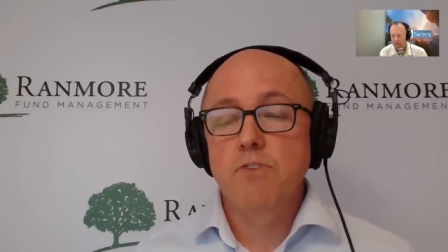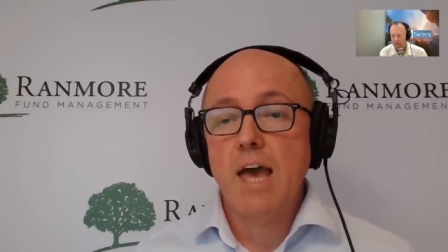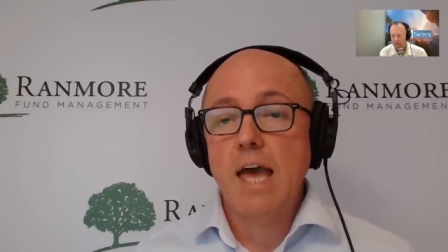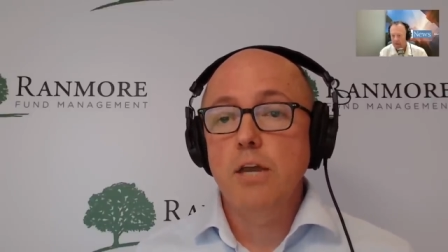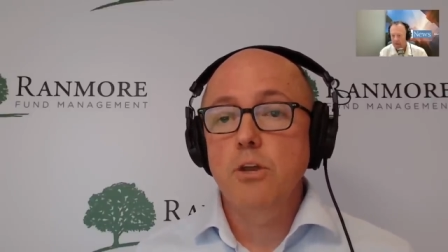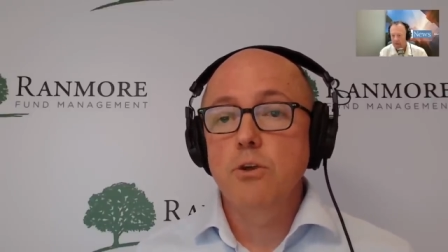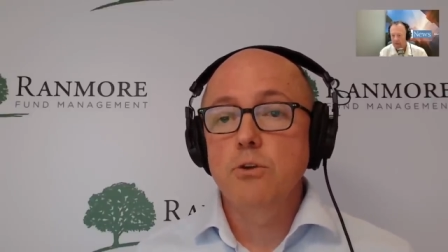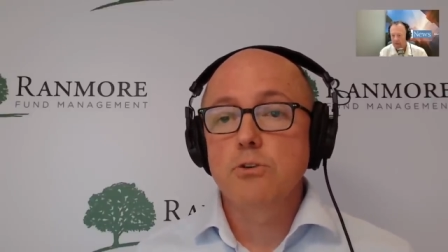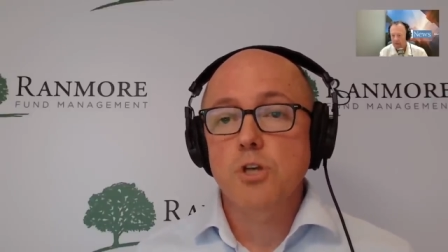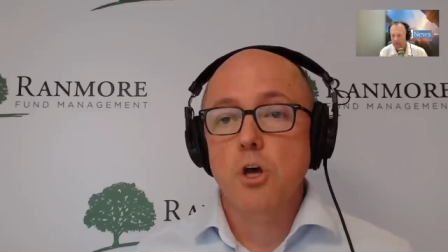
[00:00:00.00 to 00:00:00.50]

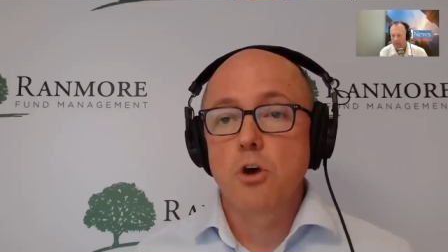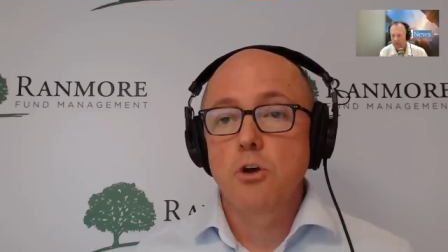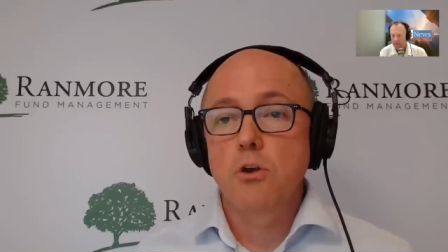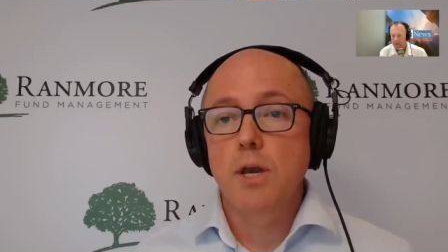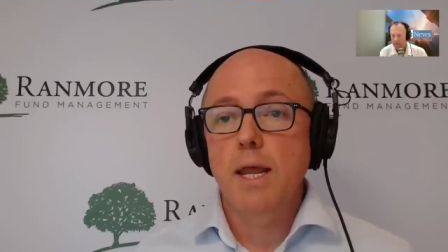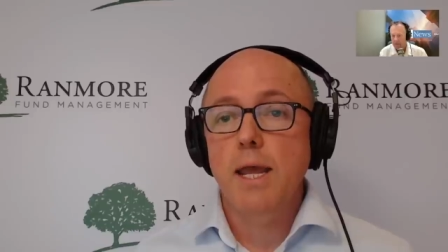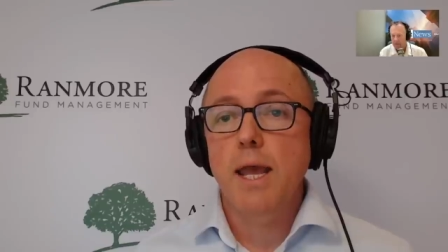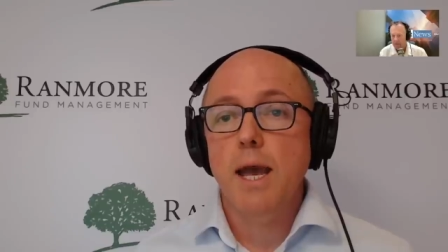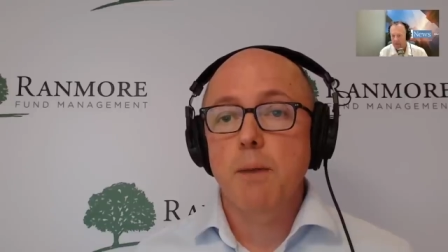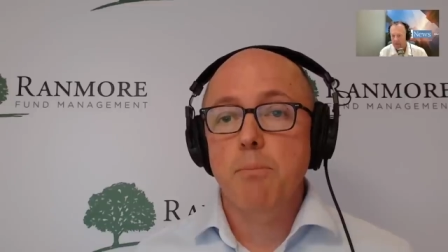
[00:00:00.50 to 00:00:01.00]
Values
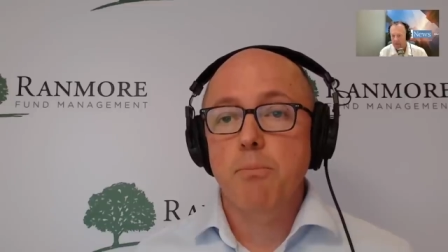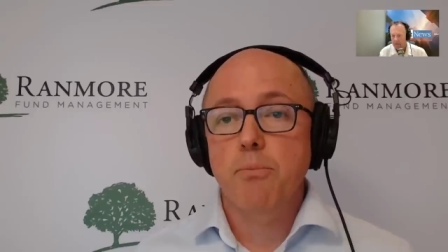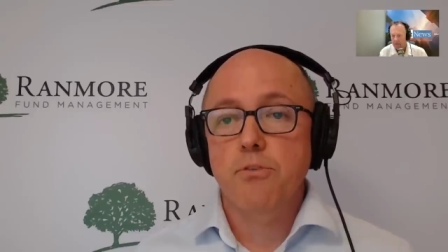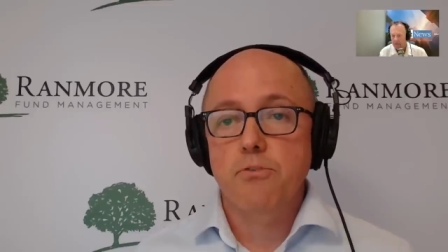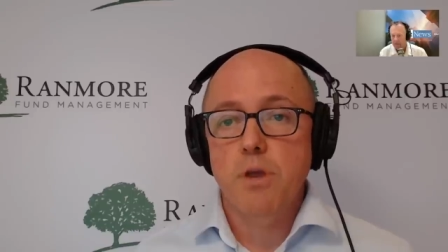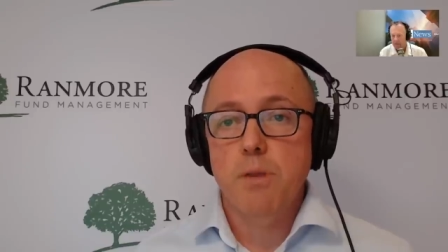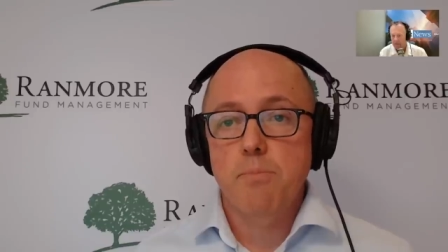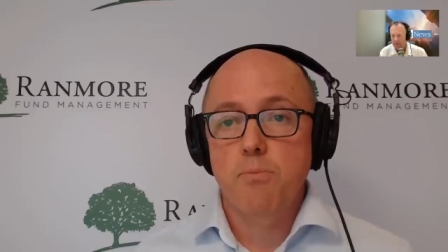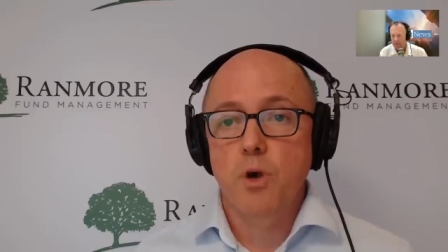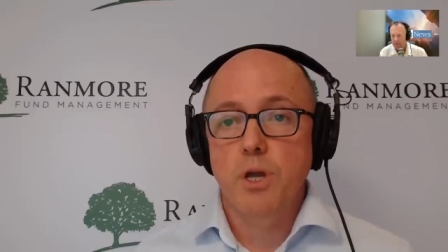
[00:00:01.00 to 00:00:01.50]
only up
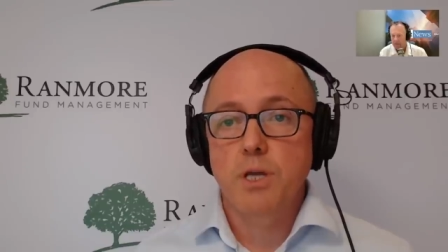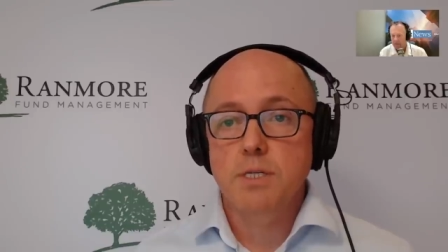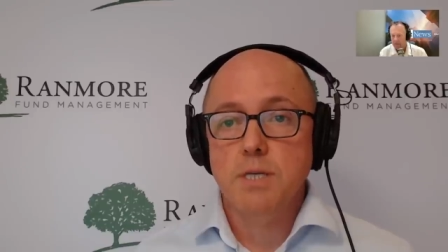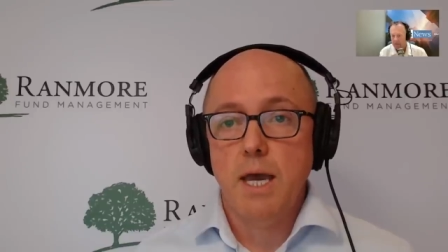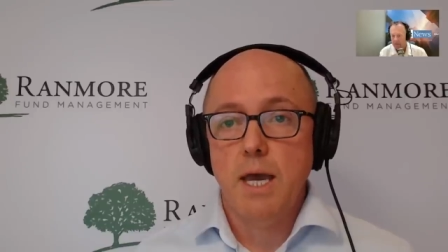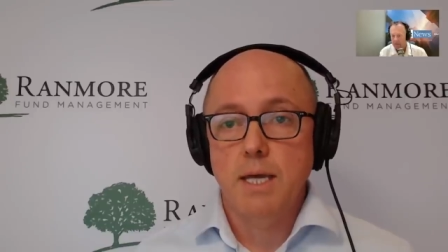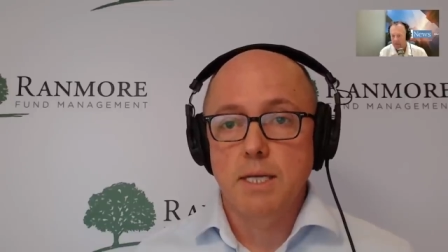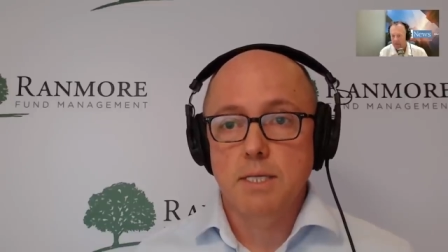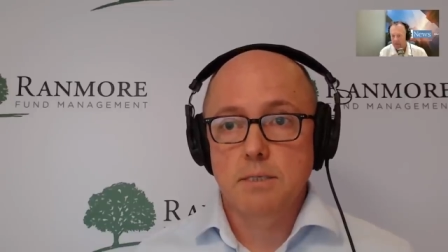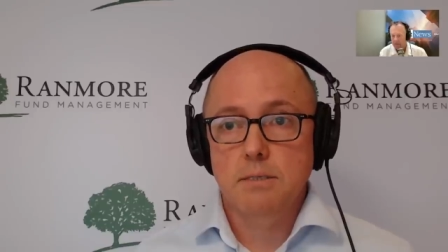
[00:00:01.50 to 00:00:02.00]

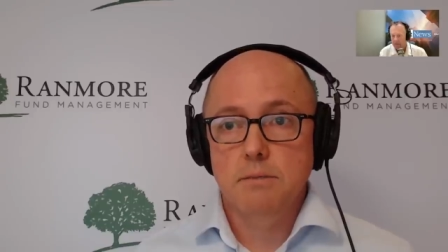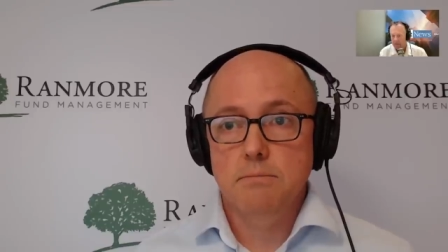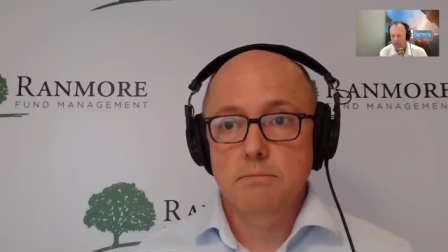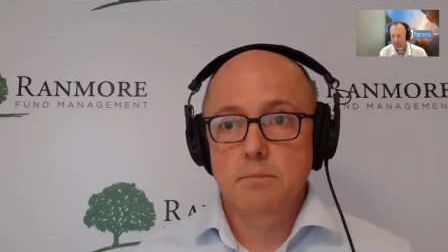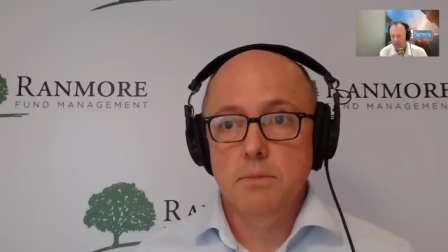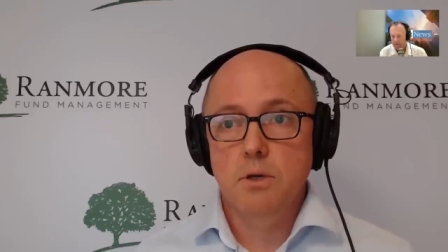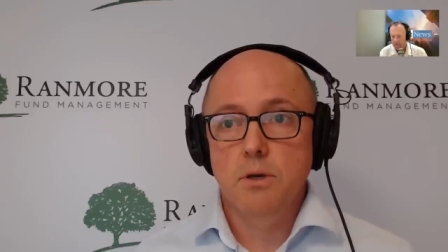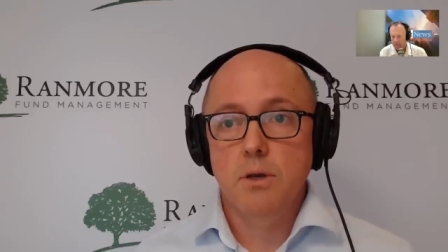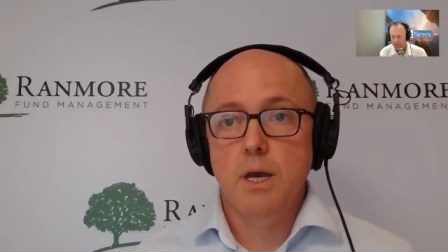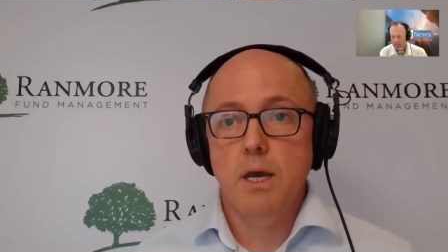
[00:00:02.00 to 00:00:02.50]
3.8.
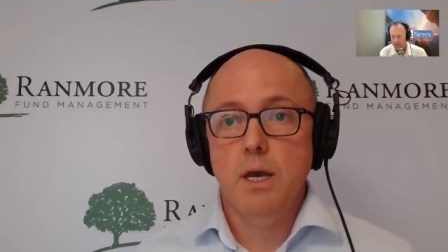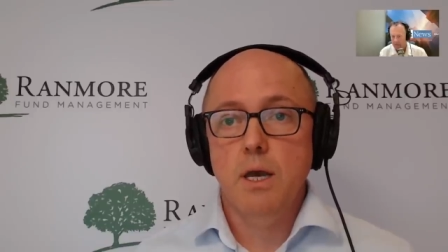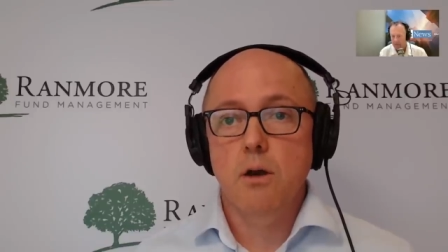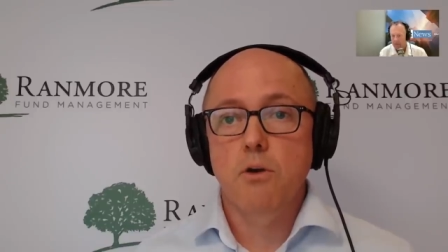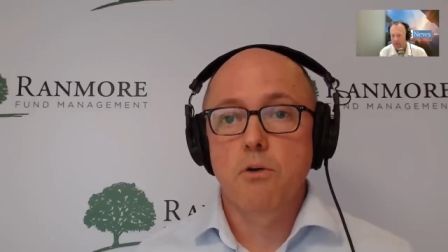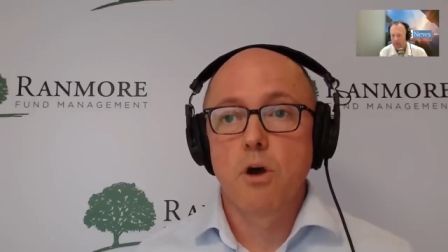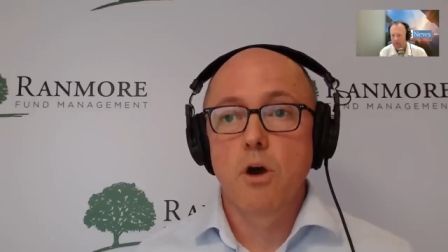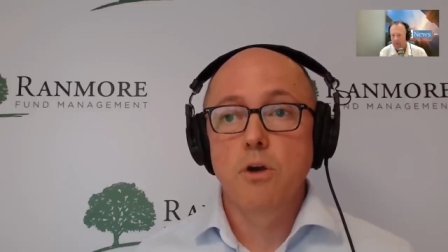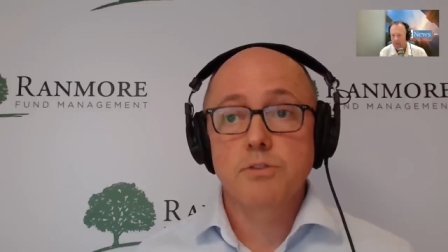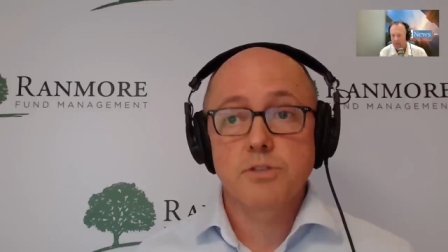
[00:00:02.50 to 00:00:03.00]
Okay.
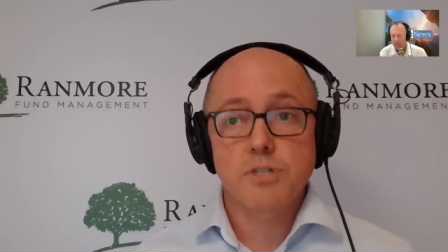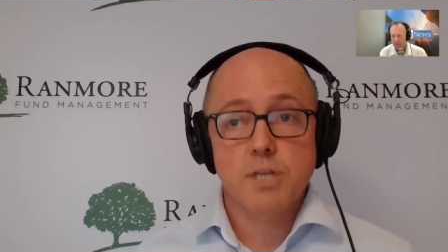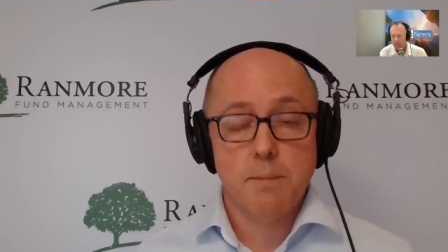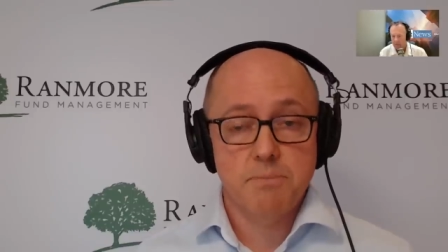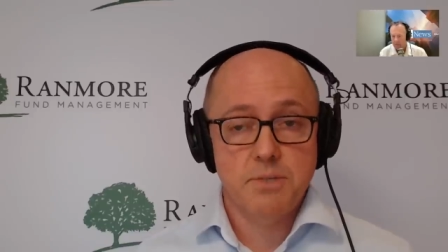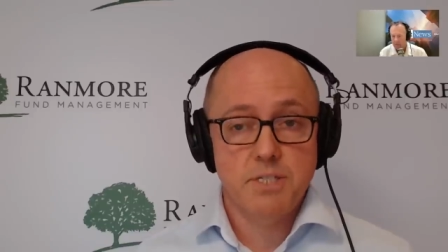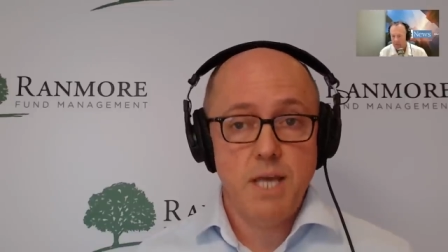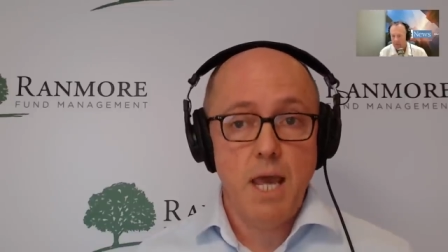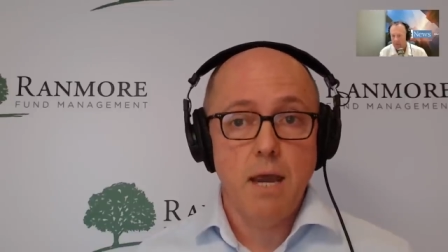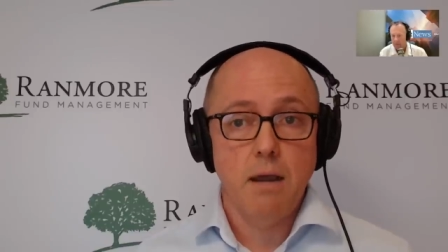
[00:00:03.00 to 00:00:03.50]
Growth's
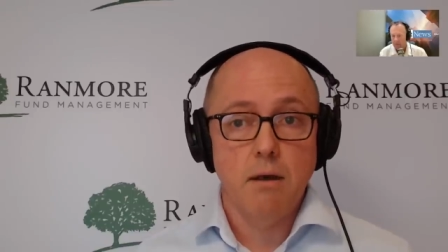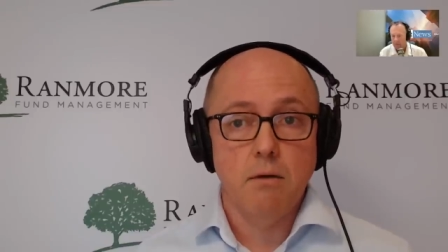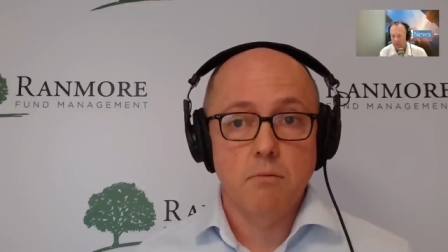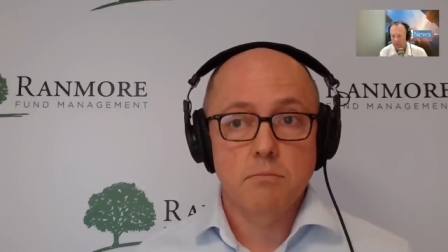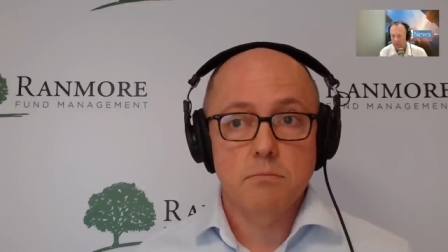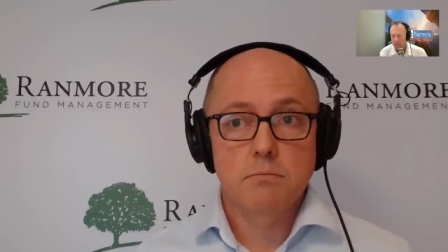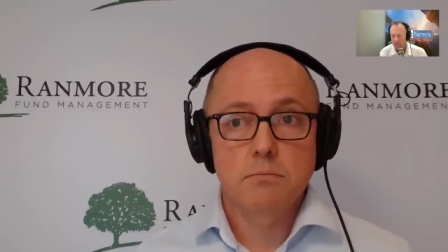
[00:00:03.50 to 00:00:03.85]
up 10